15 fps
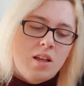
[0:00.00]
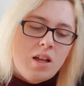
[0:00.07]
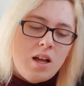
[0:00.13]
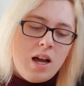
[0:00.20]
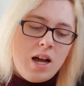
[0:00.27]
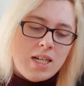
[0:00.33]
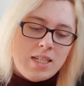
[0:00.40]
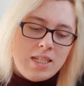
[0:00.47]

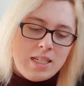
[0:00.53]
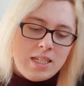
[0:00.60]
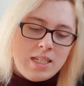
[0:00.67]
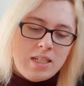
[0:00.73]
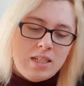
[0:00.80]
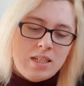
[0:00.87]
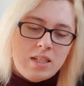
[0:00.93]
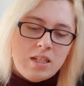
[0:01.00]
I did,
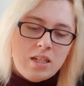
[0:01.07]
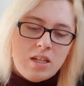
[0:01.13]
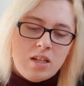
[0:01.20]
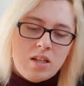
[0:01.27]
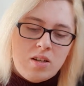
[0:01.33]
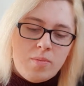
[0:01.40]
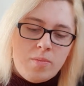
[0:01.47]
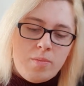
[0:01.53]

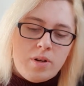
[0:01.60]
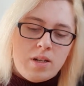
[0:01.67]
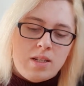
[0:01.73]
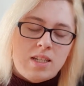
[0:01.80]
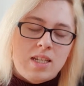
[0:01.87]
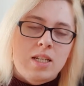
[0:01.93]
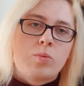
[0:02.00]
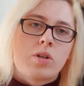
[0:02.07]
but
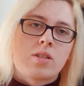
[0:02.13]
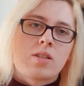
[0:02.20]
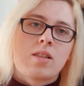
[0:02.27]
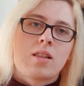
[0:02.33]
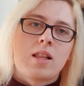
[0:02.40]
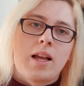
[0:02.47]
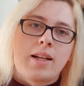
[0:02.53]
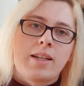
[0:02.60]
it was
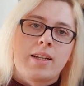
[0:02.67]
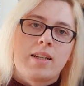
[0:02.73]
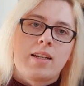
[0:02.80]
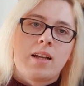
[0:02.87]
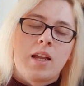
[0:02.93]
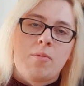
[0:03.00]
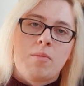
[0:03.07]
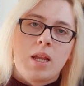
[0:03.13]
lacking
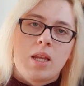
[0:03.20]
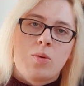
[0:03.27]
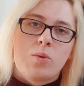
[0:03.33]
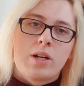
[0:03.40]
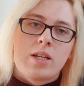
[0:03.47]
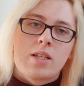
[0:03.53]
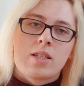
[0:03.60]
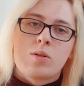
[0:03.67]
in many
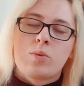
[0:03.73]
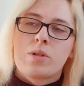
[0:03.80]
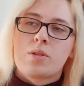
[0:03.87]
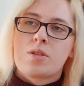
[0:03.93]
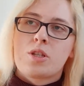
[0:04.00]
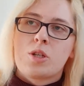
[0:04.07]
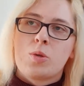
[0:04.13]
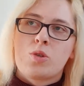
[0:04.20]
ways. It was
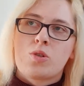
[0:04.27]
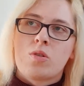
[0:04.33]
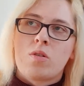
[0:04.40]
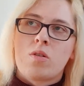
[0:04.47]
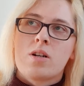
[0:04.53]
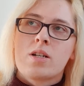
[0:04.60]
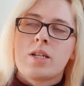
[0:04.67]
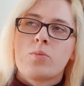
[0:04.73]
too
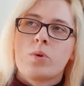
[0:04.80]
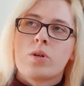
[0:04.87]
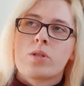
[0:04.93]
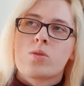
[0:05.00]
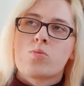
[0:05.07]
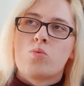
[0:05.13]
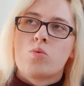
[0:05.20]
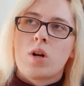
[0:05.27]
short, it was
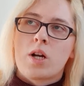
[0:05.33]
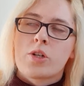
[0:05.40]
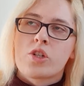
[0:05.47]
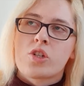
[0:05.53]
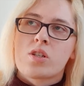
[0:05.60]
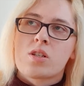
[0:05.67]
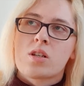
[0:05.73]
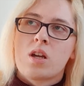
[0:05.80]

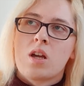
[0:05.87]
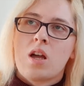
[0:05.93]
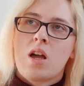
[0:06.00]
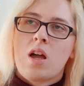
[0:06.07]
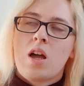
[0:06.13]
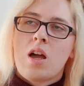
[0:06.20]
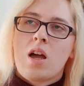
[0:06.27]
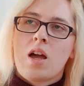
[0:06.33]
rushed,
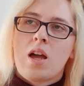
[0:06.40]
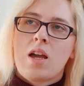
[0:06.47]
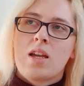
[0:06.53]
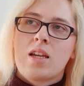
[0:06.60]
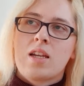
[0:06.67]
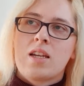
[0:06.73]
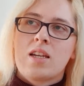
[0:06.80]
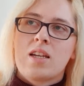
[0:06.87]

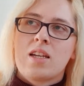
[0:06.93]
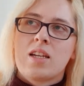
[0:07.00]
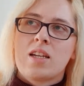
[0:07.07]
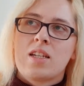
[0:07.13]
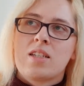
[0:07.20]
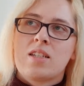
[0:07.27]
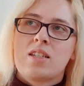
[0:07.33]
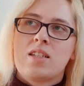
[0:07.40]

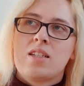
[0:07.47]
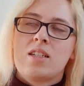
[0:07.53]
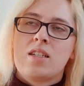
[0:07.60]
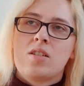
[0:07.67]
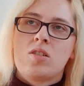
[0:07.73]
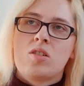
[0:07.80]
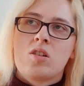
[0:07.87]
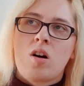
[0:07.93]
it did
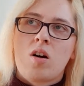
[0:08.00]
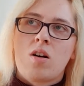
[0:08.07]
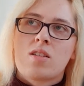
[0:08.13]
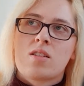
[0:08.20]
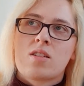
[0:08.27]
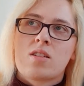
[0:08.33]
not